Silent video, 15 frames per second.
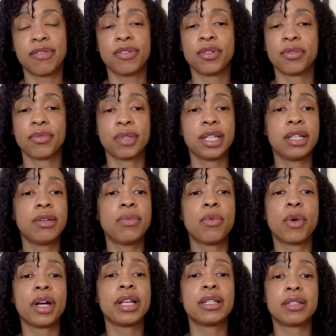If you're really
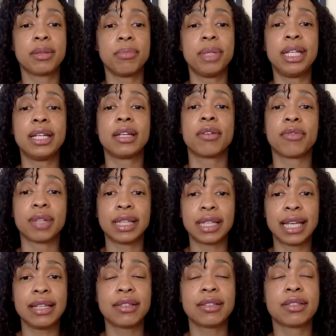wanting to be in a
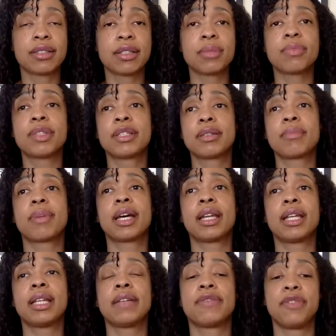relationship with
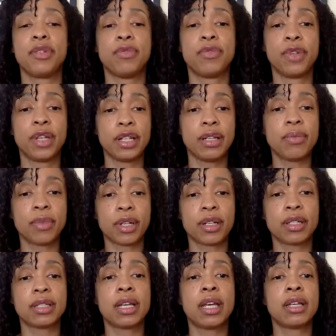somebody, if you really
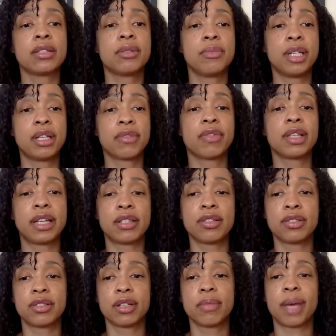want to be in a
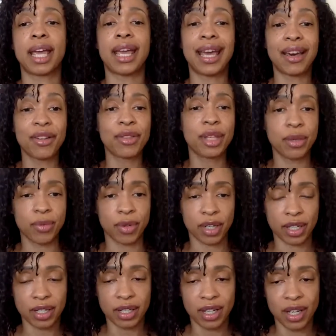relationship, a healthy
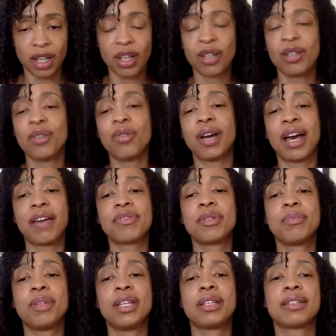one, you have
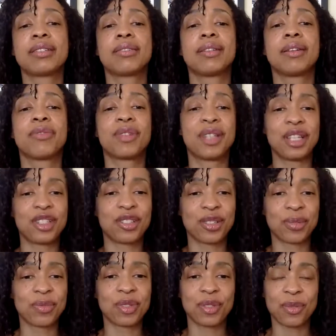to be in a
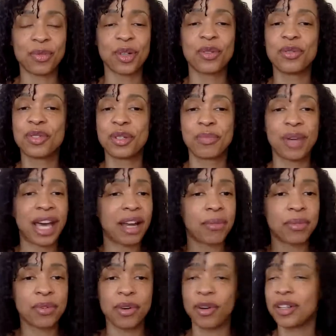relationship with someone who's
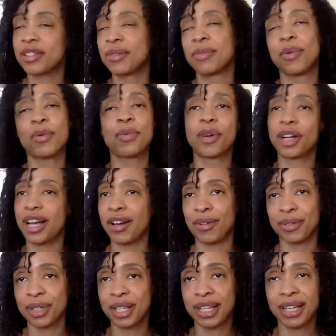compatible, or else it won't work
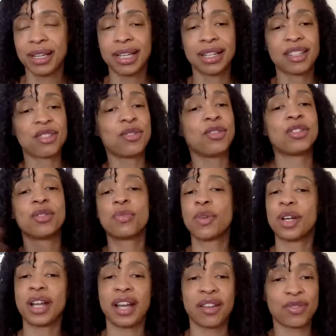out. Unless you just
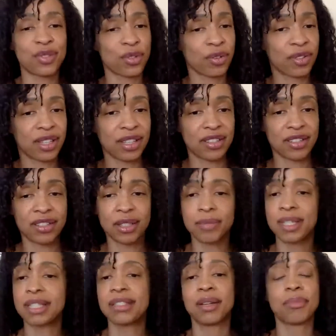want to have short relationships,
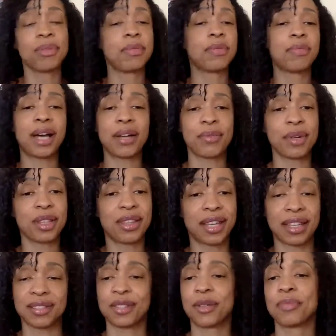and some people might want
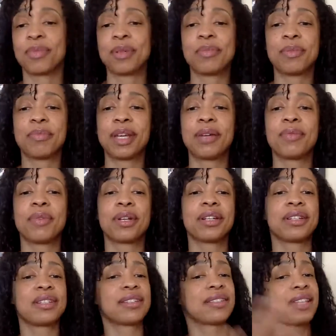that. Some people may want to
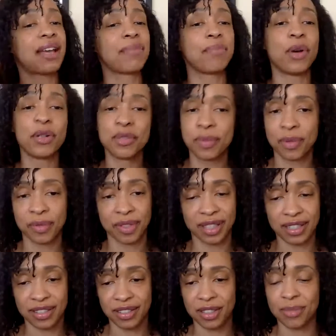just have multiple
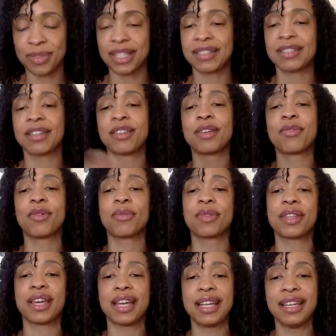relationships. There's nothing wrong with
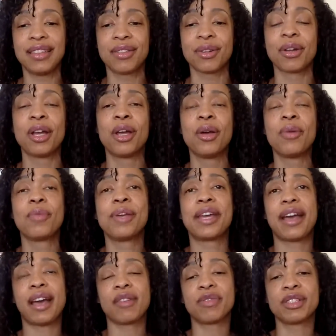that either. We
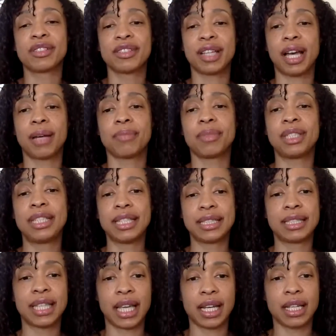have to stop
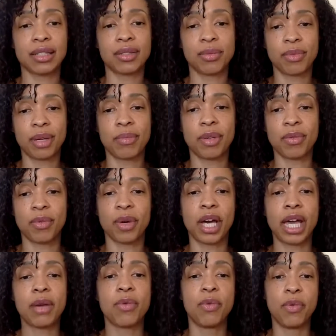dictating to women
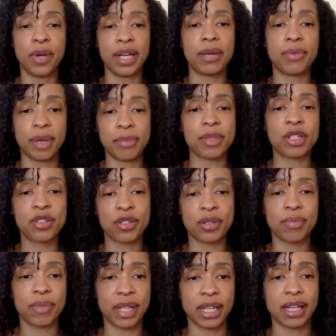what women
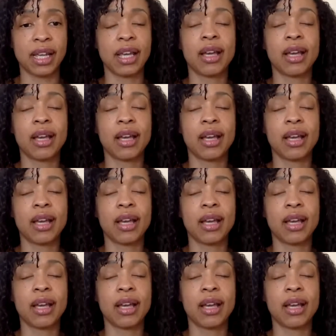should be.